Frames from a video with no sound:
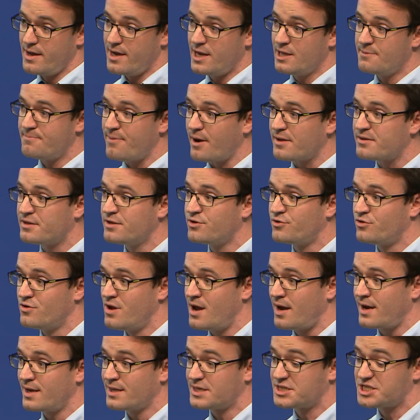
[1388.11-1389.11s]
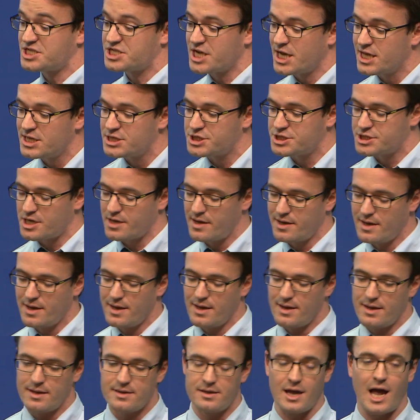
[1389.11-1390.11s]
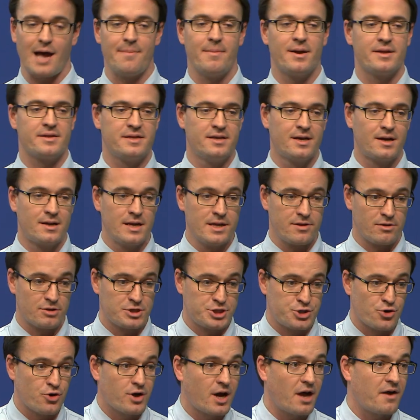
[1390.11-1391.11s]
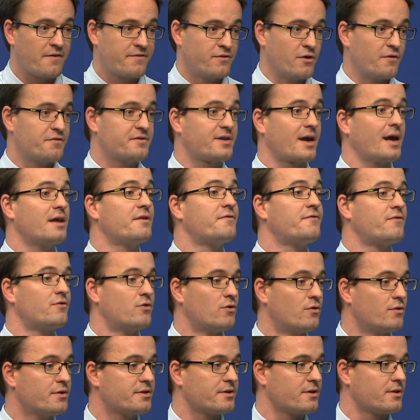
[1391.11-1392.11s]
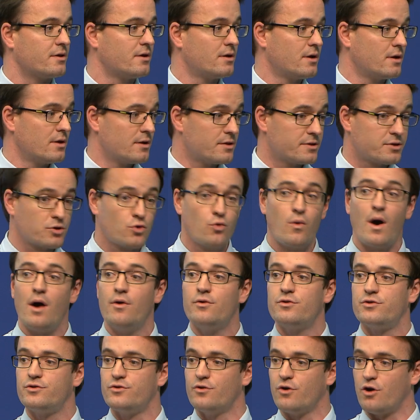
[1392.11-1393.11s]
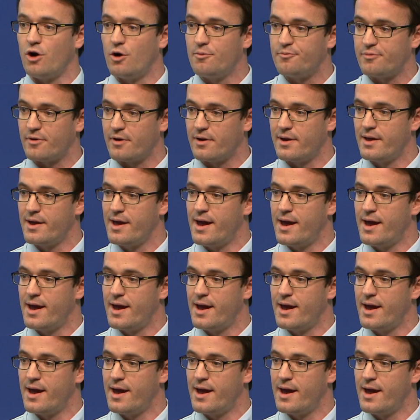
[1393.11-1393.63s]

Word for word: In particular, it changed dramatically the geography of trade flows throughout Europe.